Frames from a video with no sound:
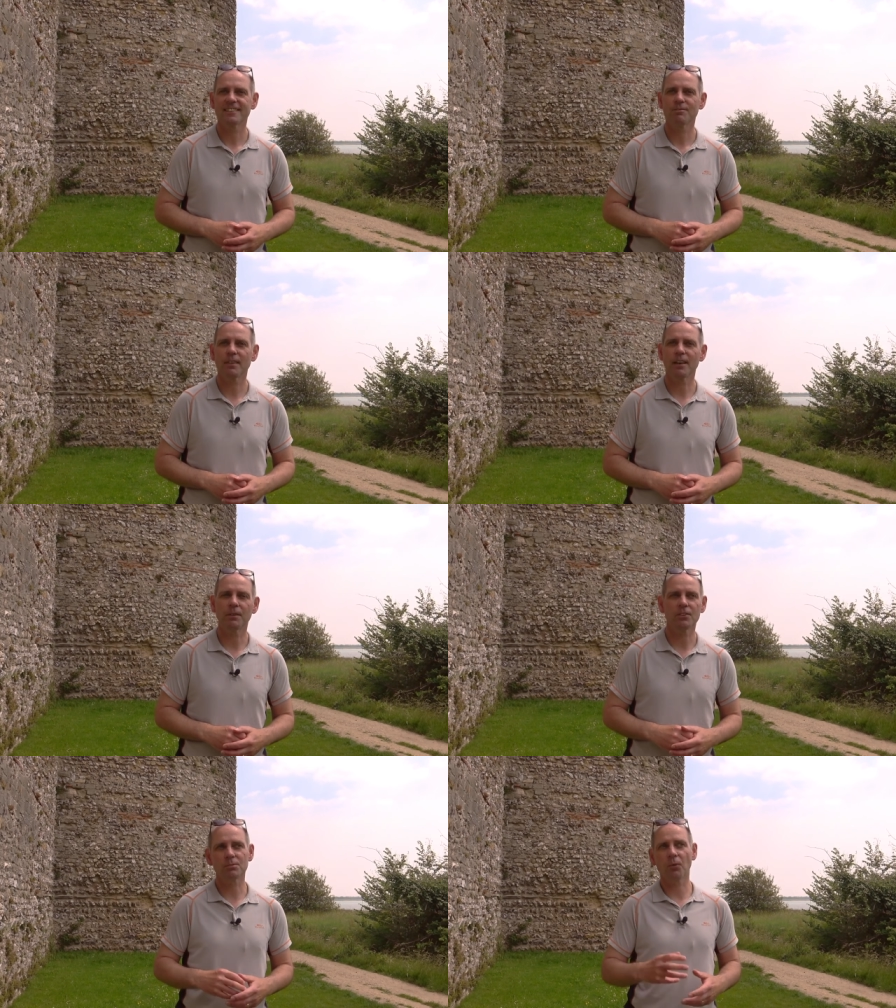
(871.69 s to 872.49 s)

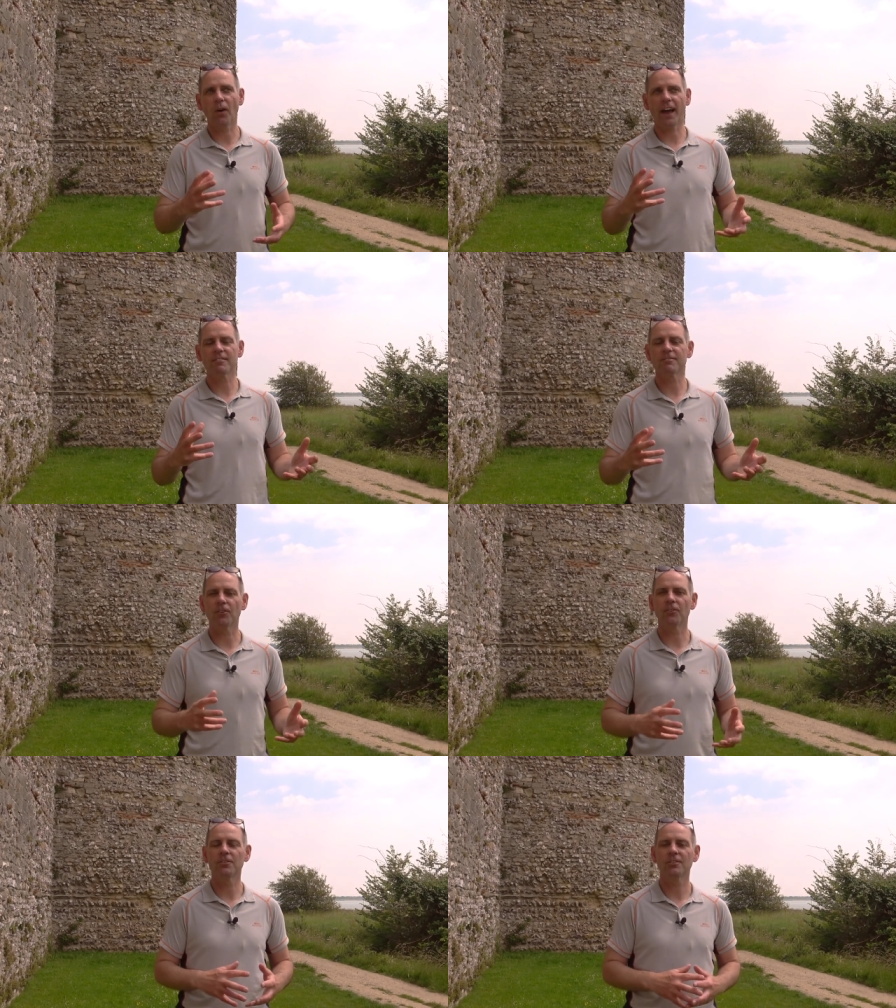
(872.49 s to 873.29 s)
maybe a small
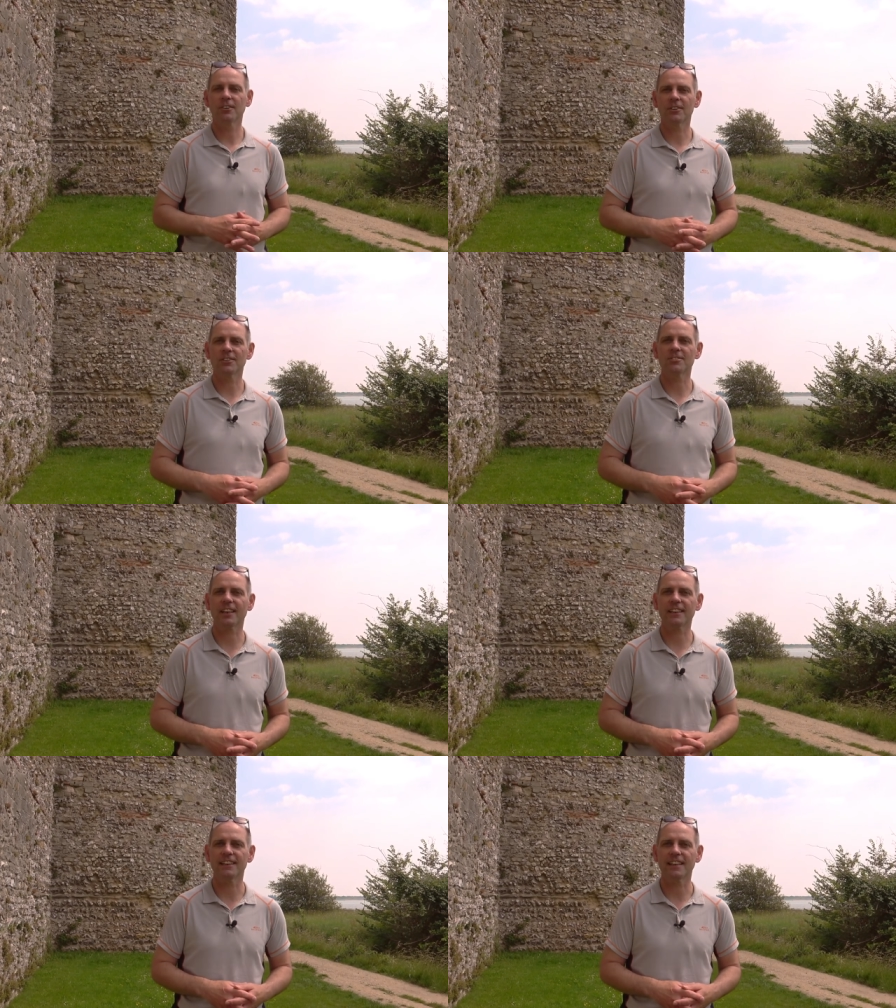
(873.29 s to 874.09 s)
handful on the
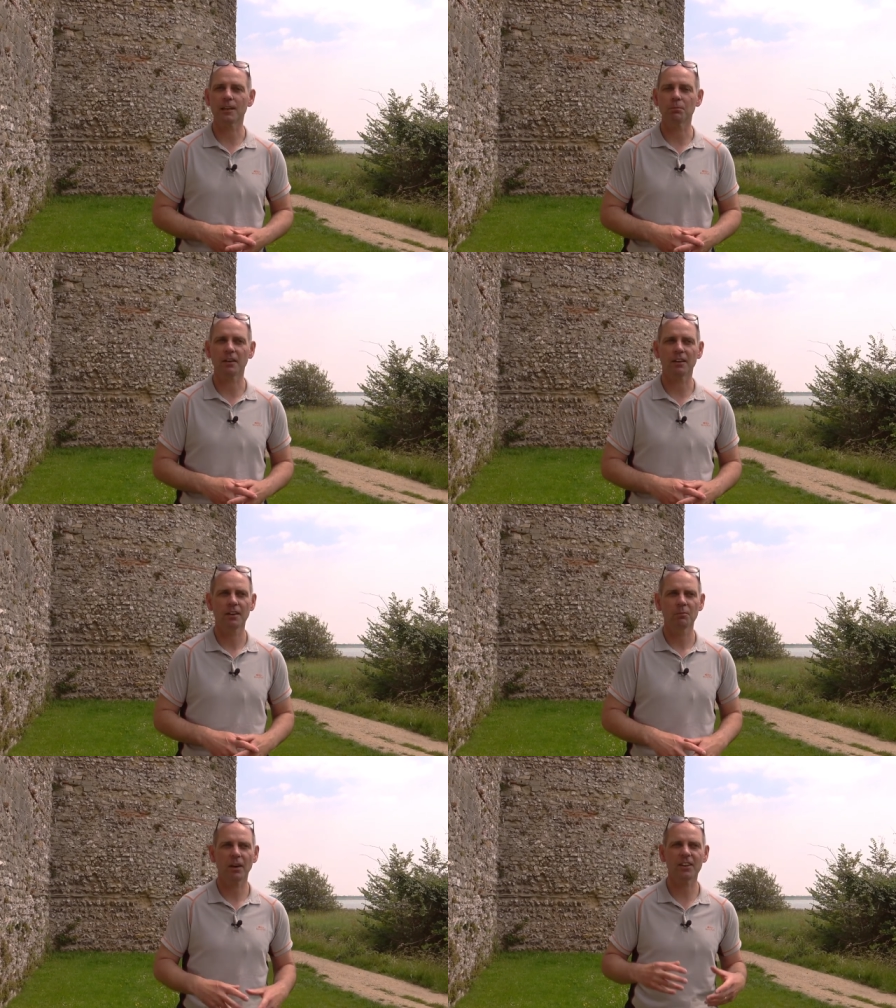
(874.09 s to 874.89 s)
second day, but
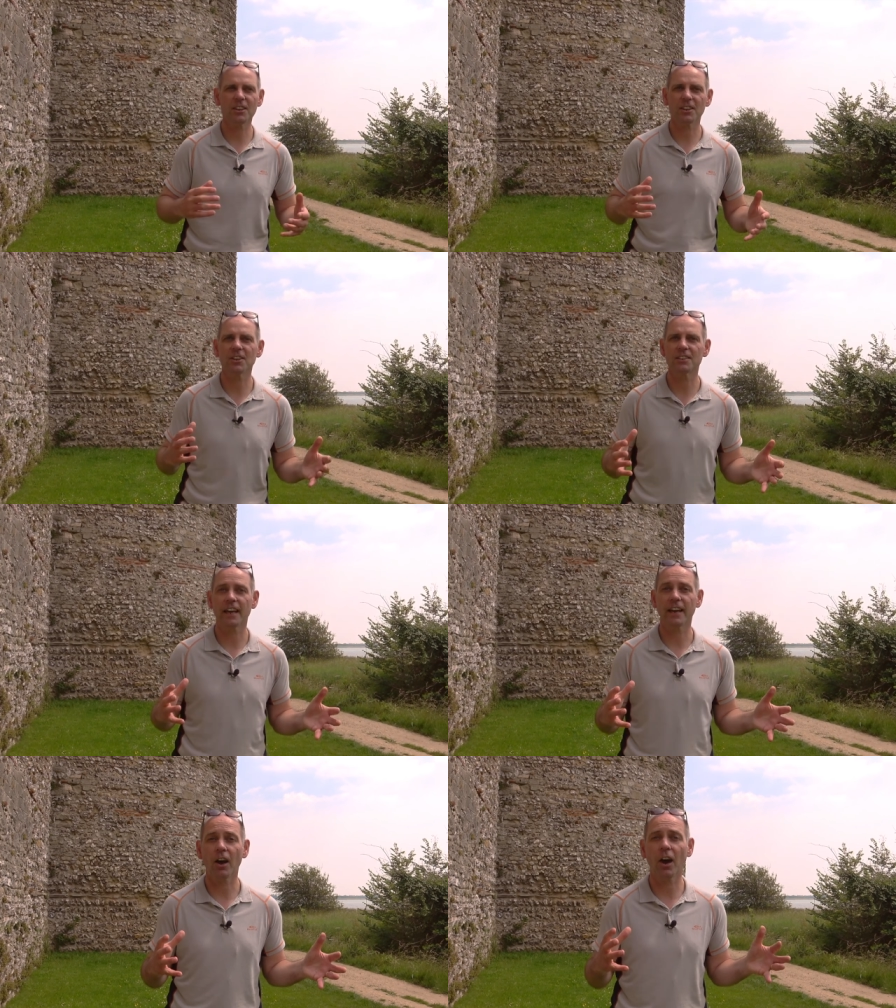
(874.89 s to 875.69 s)
by the third
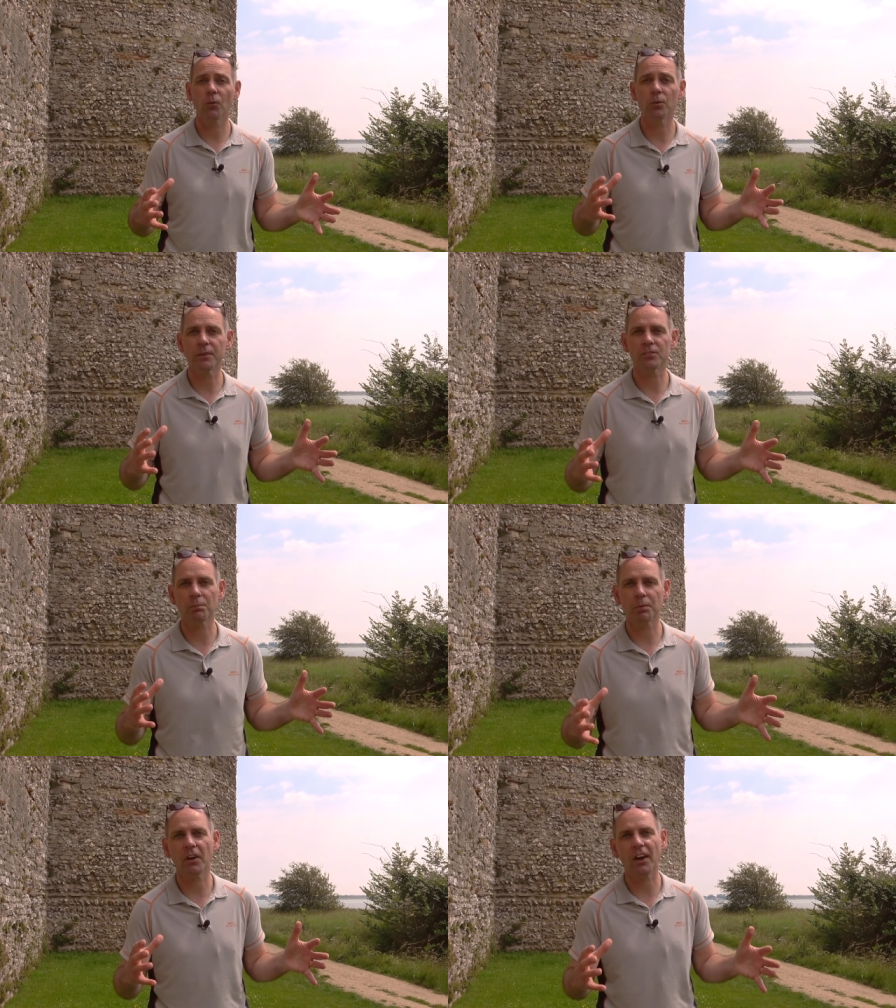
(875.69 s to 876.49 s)
day I, I would be
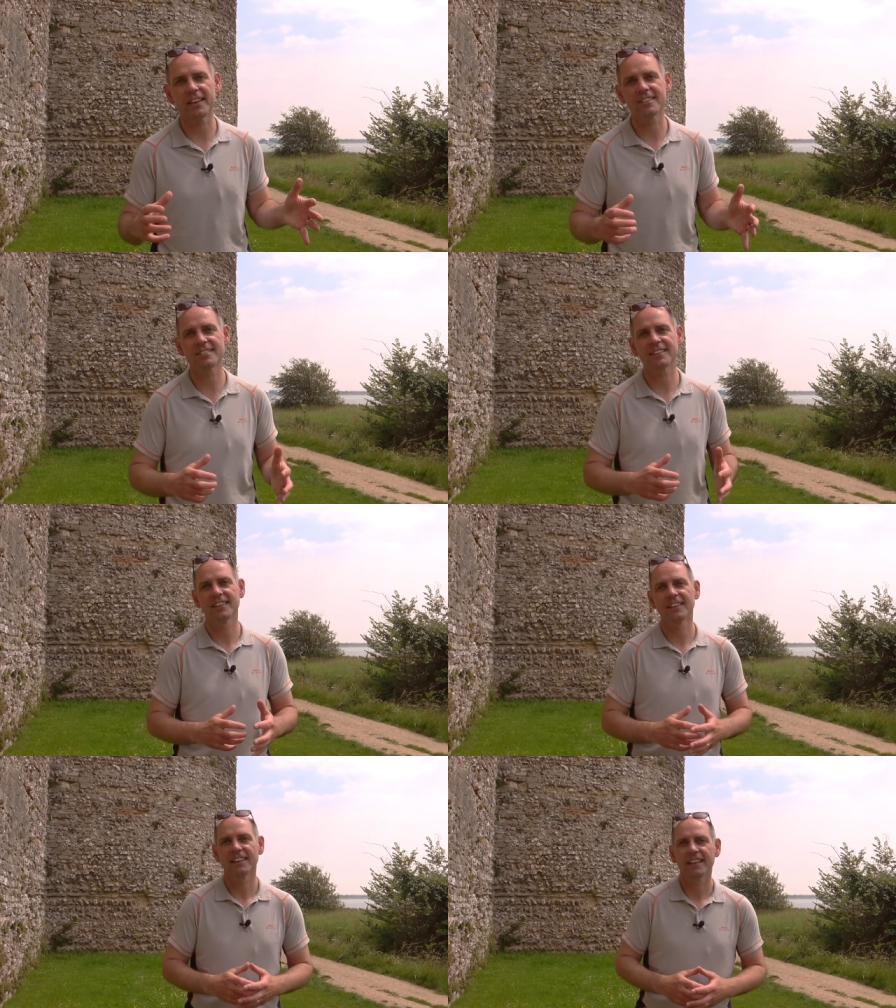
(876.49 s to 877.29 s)
surprised
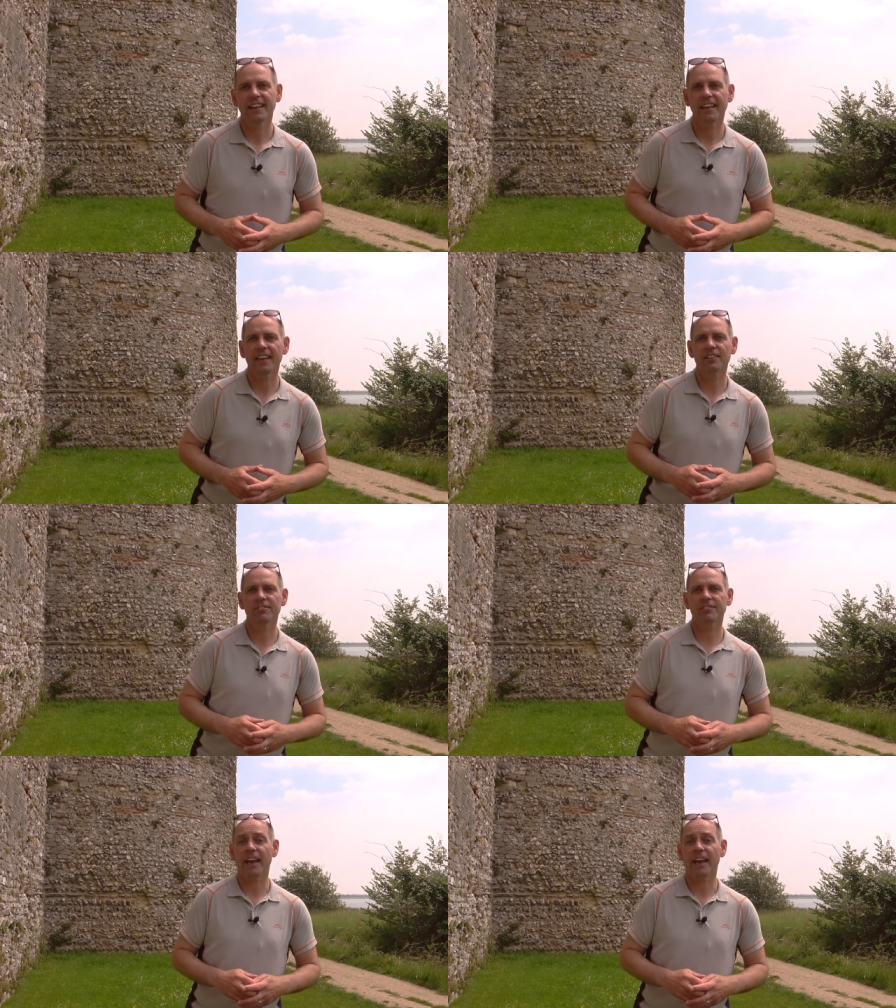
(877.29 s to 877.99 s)
if